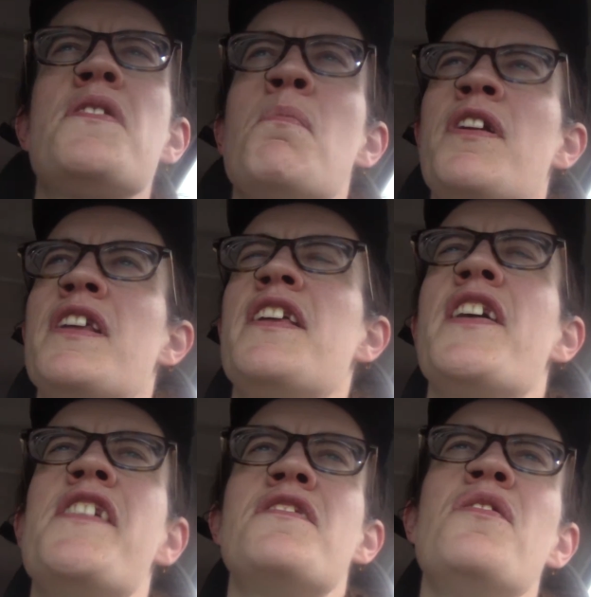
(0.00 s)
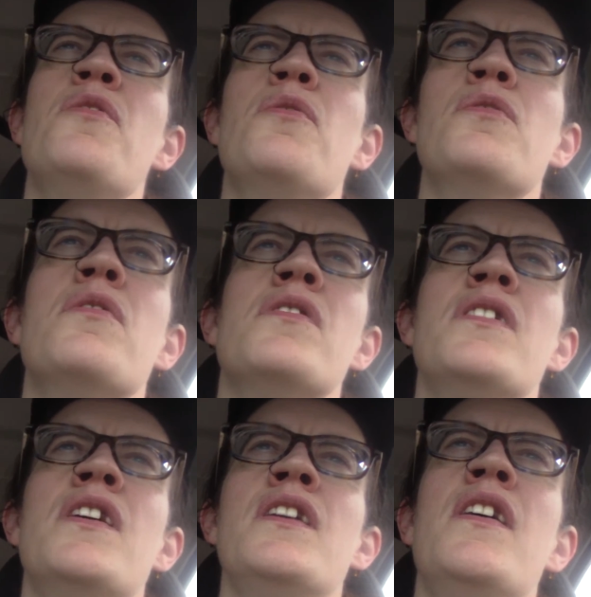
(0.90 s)
somebody like that too.
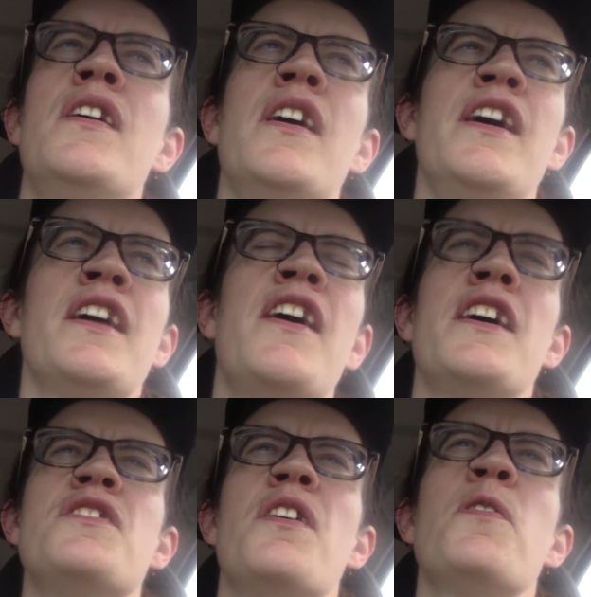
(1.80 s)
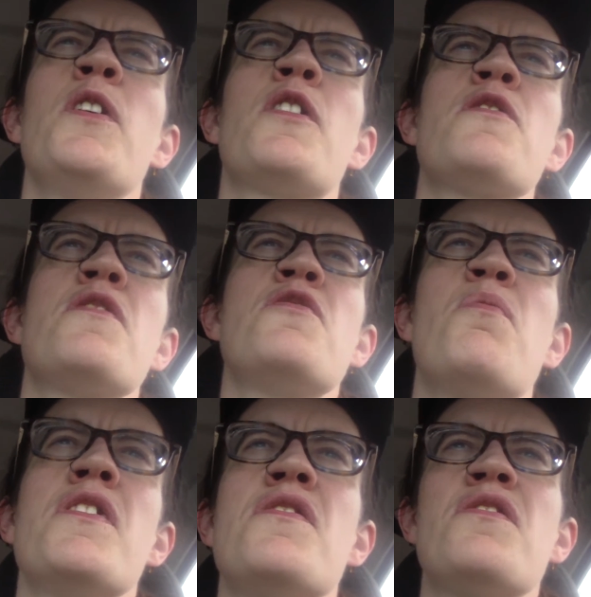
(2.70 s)
And I, I feel like her
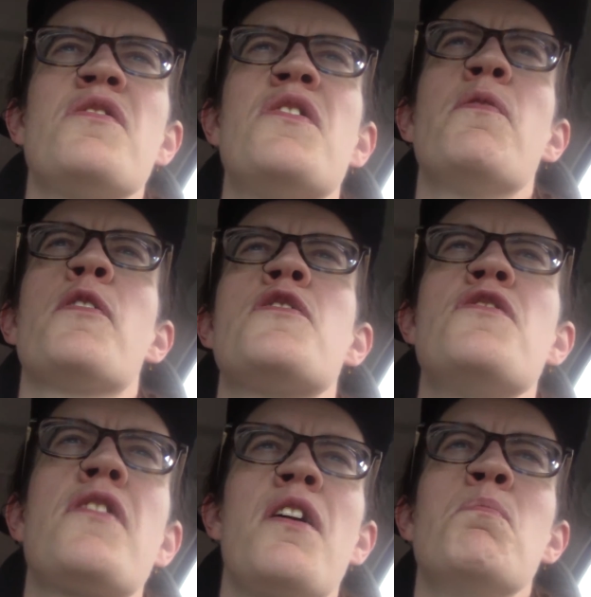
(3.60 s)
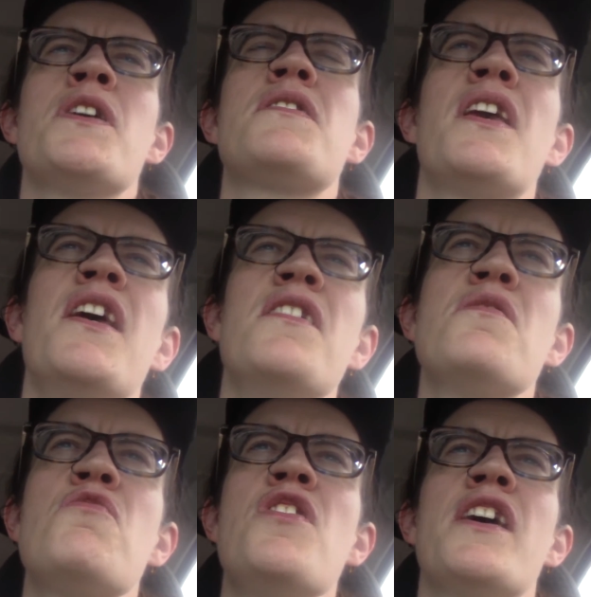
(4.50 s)
situation is a little different because she's got a mixed kid,
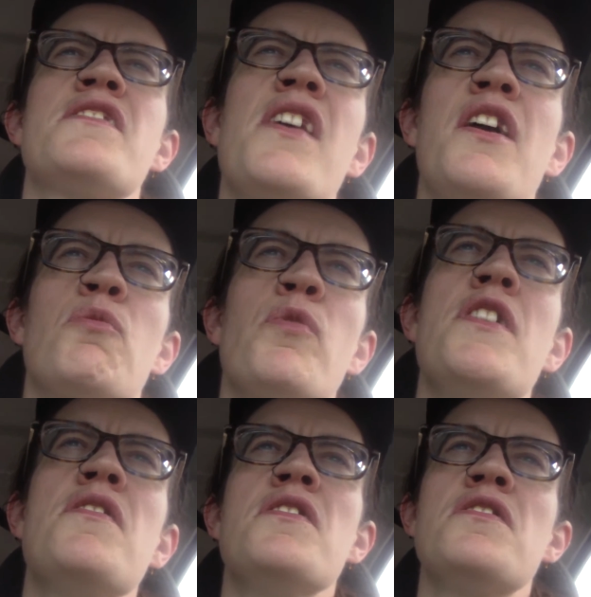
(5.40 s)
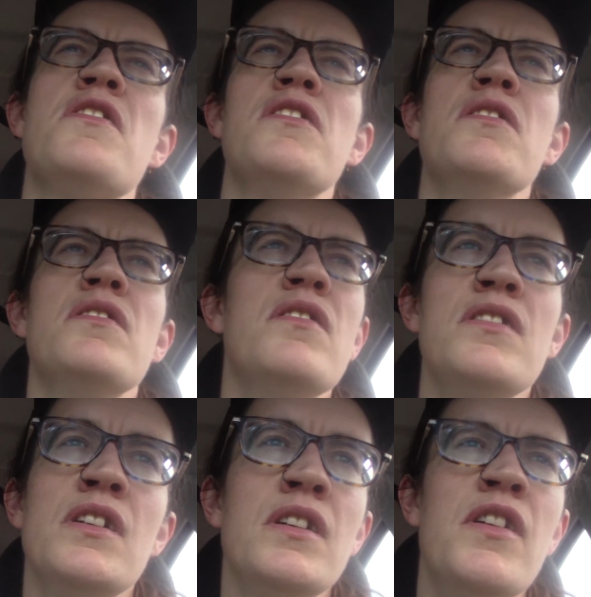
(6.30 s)
so she has like a reason
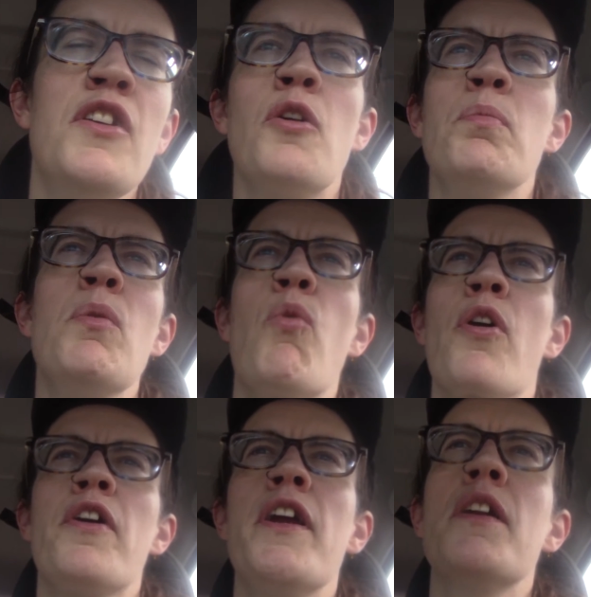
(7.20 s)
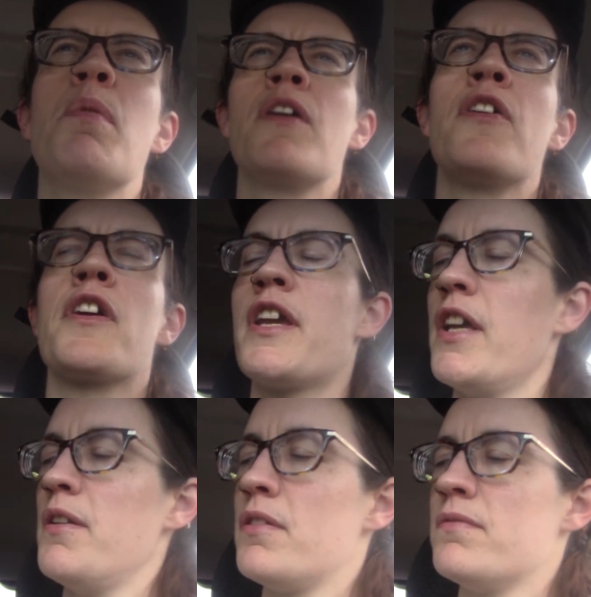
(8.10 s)
to, you know, be worried about her
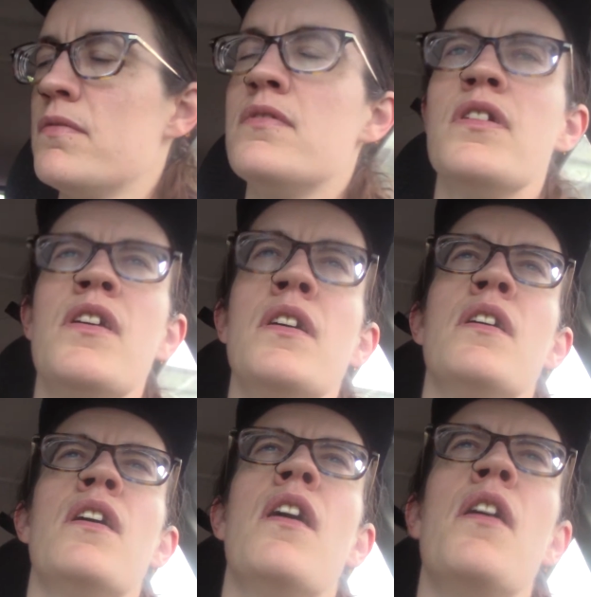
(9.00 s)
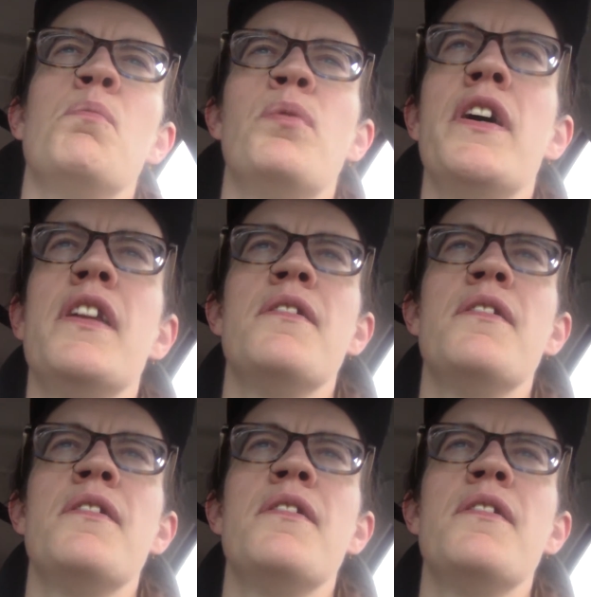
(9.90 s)
kid. Uh, but